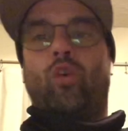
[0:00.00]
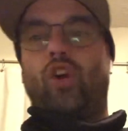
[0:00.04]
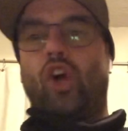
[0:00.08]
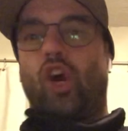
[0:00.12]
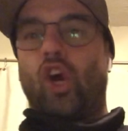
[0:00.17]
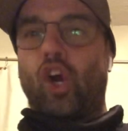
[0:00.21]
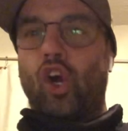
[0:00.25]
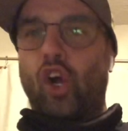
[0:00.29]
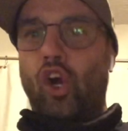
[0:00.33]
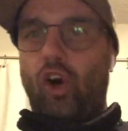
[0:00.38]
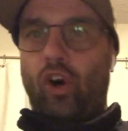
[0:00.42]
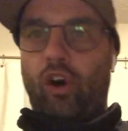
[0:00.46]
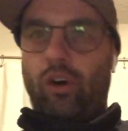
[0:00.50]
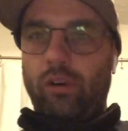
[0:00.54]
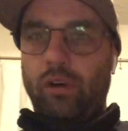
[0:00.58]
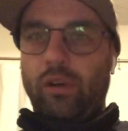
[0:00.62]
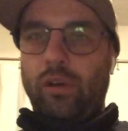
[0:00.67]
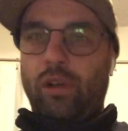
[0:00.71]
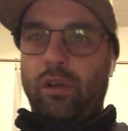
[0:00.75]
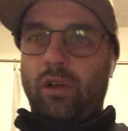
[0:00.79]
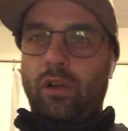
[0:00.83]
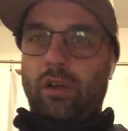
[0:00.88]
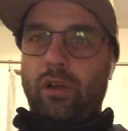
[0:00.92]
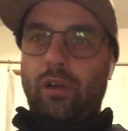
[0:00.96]
uh, girl,
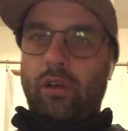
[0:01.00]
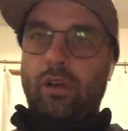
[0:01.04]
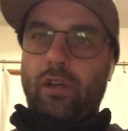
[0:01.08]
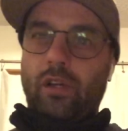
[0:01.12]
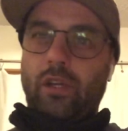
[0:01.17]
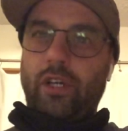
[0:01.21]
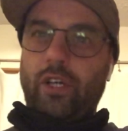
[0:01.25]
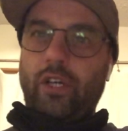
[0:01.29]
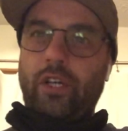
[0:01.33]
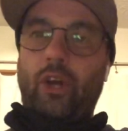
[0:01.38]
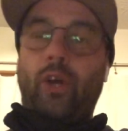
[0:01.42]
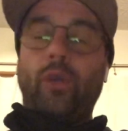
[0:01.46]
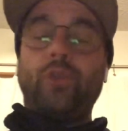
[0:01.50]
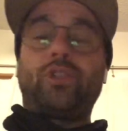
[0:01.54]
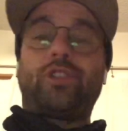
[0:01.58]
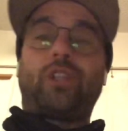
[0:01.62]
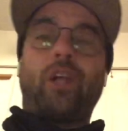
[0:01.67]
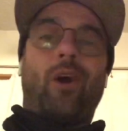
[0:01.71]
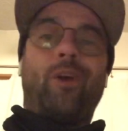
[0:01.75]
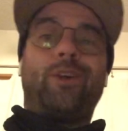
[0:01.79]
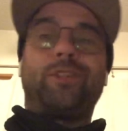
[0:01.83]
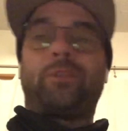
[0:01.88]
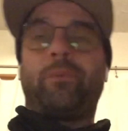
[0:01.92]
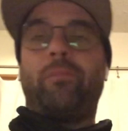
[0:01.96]
you know, who
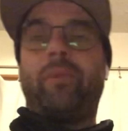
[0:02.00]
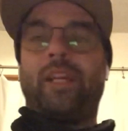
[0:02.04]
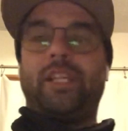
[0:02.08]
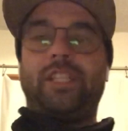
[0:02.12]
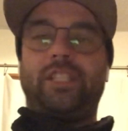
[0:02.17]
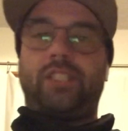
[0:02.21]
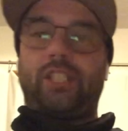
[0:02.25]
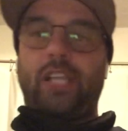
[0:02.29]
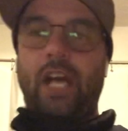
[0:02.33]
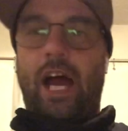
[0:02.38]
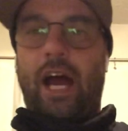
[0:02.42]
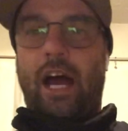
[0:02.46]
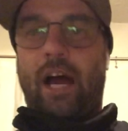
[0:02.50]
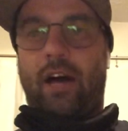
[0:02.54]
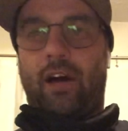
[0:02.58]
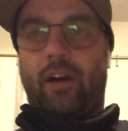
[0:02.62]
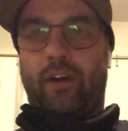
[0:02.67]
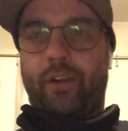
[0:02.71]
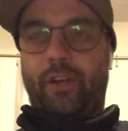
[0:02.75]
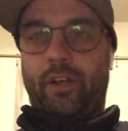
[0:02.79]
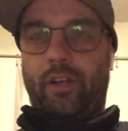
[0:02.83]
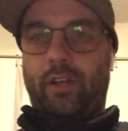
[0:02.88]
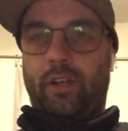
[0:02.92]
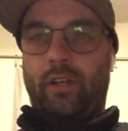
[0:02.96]
stole somebody's
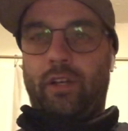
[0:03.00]
child,